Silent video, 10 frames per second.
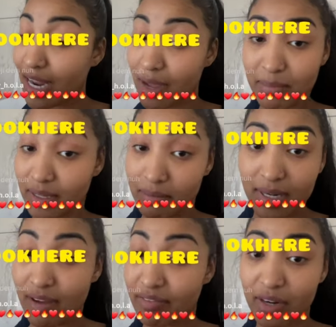Not me.
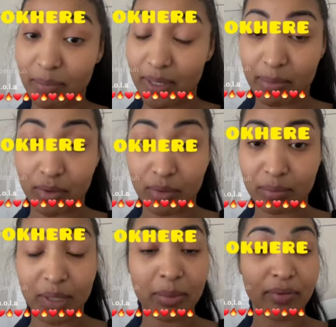Me not follow
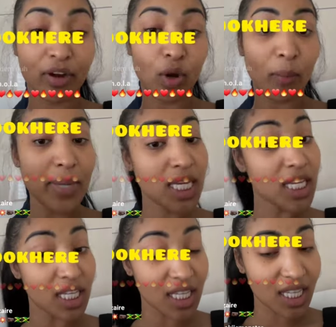people. People follow
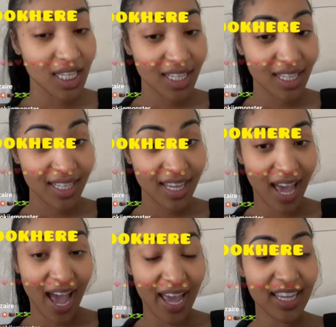me.
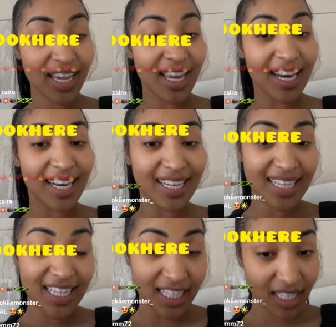I
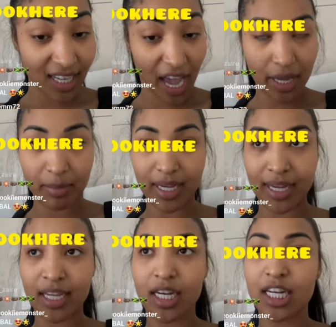lead. I am a
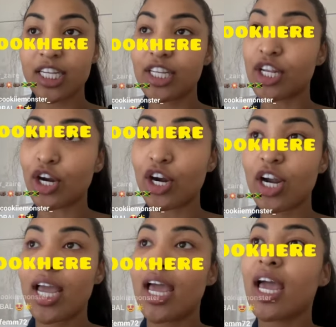leader.
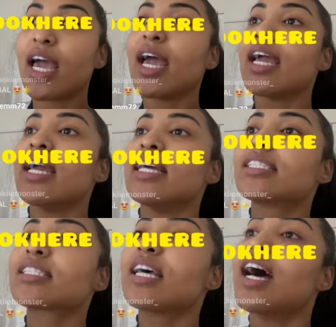
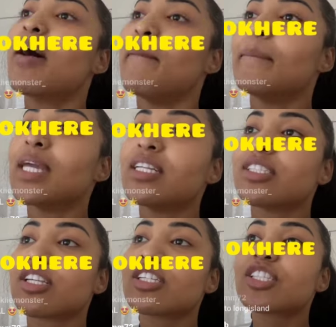It
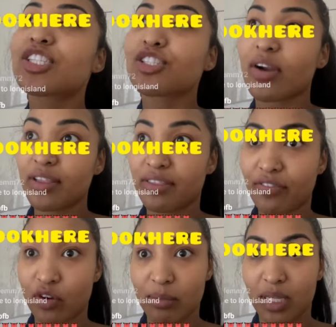means strength
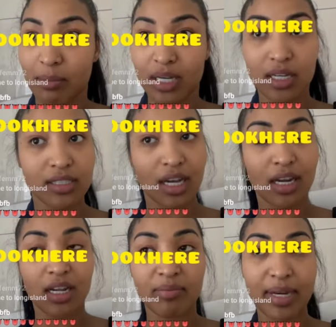for me because
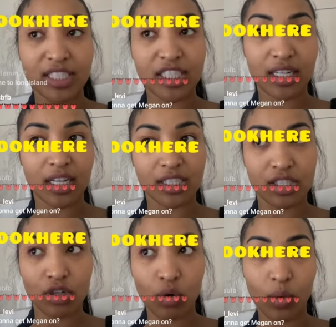a lot of my Shenyangs
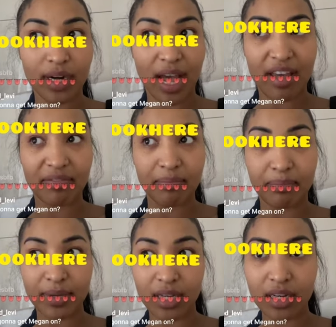know what I've
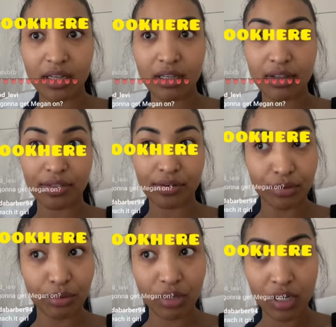been
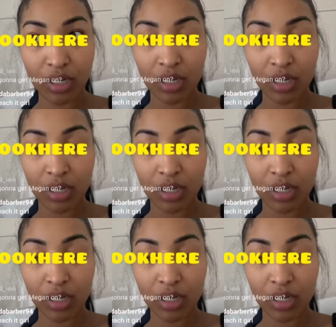through